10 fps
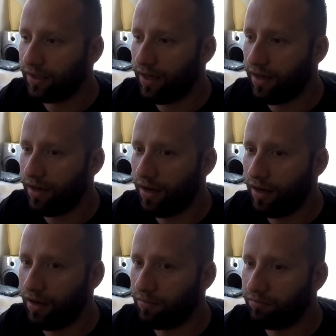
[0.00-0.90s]

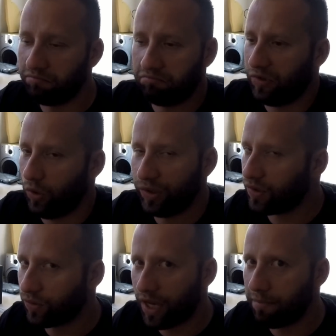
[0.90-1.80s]
Only
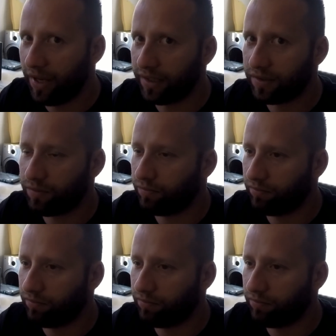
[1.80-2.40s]
took 10 minutes,